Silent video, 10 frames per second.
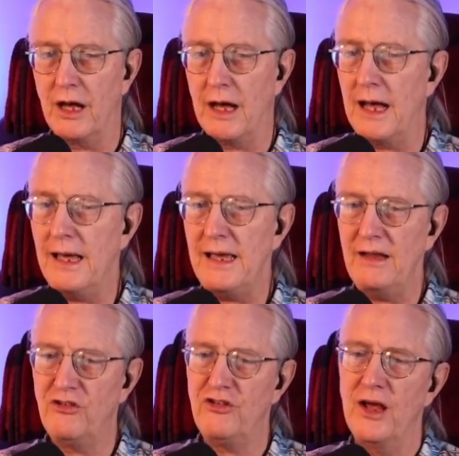I
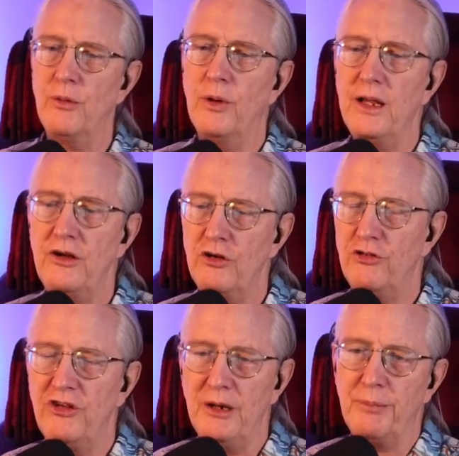generally do
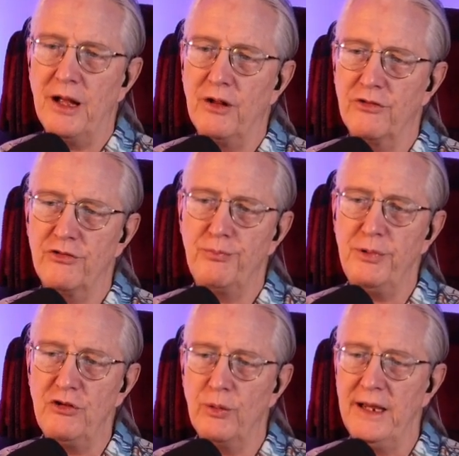seatbelts
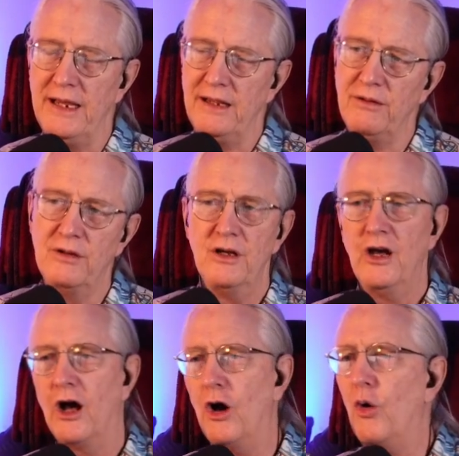between
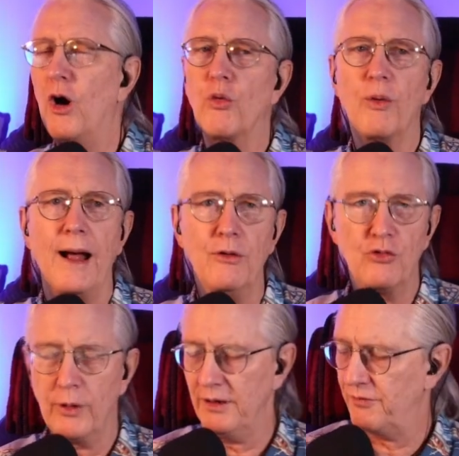around
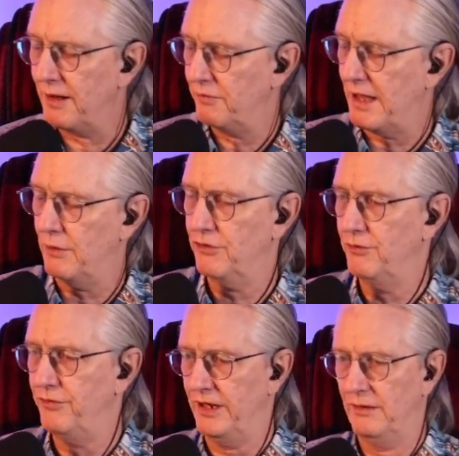25,000
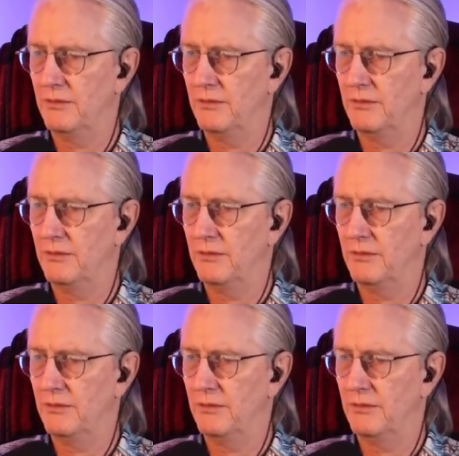feet.